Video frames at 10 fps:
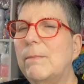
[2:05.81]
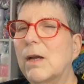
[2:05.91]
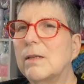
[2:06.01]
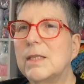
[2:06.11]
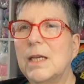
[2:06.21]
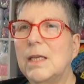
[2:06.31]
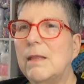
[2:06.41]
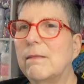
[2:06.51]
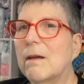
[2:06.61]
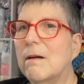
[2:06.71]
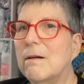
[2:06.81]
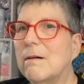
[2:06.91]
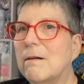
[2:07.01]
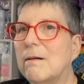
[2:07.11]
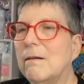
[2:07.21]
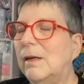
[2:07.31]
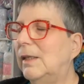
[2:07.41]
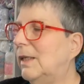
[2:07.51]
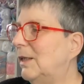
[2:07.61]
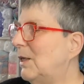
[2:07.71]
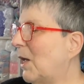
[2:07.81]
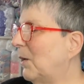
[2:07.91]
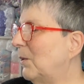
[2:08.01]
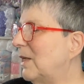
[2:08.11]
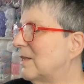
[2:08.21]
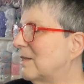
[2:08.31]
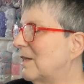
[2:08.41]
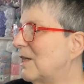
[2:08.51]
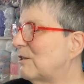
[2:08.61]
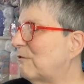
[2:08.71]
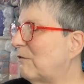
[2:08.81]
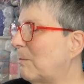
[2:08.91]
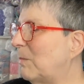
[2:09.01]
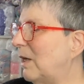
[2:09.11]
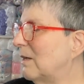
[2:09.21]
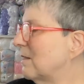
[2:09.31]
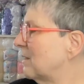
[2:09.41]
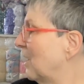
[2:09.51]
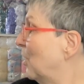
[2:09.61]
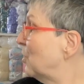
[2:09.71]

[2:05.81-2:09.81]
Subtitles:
I can take it in the car, you know, it's fabulous.